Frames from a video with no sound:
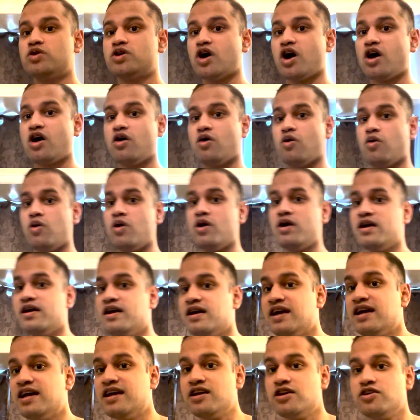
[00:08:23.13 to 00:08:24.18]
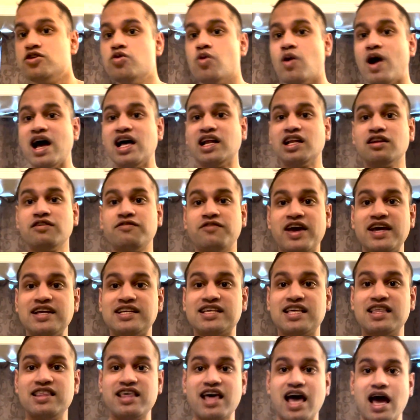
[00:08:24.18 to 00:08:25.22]
go, you
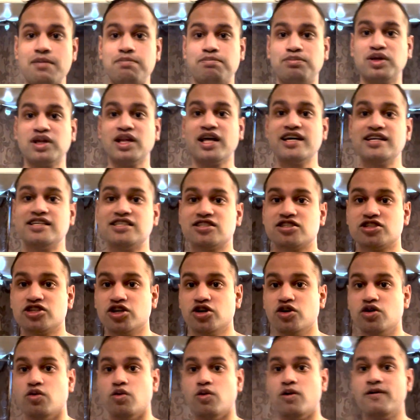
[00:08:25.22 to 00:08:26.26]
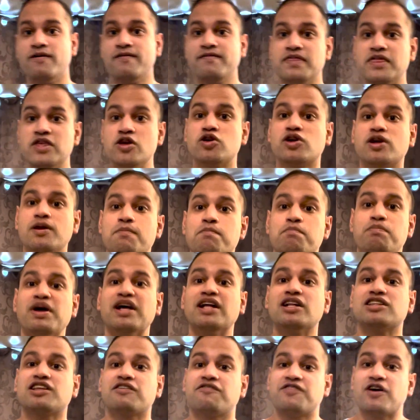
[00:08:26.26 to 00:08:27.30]
elevate that place too. You can
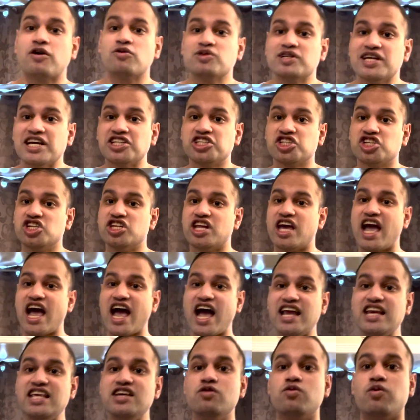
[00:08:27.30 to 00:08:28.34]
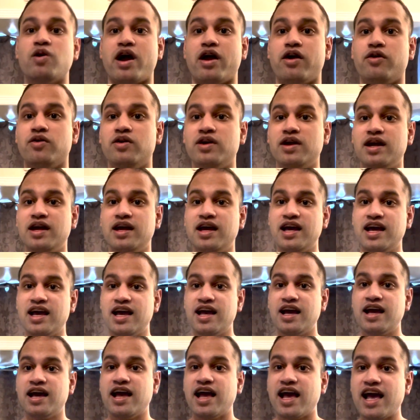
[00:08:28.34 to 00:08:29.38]
build a foundation anywhere,
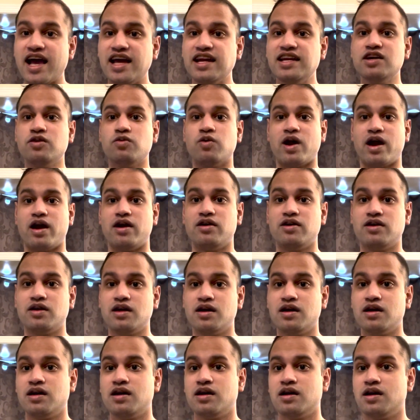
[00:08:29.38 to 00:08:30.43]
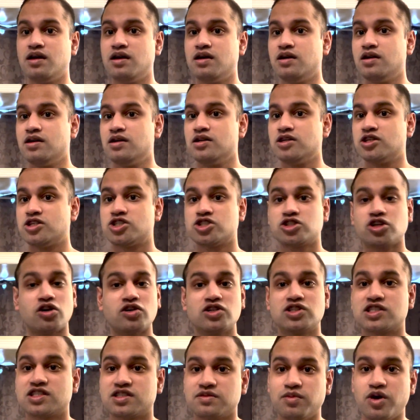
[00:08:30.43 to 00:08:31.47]
anywhere.
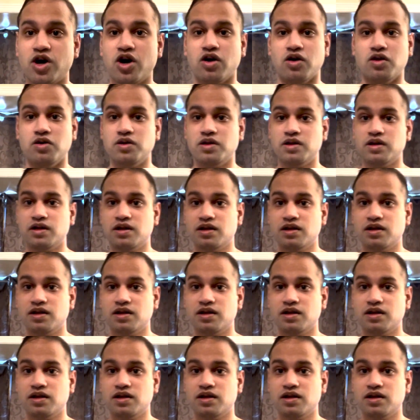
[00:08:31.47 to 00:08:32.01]
Start small.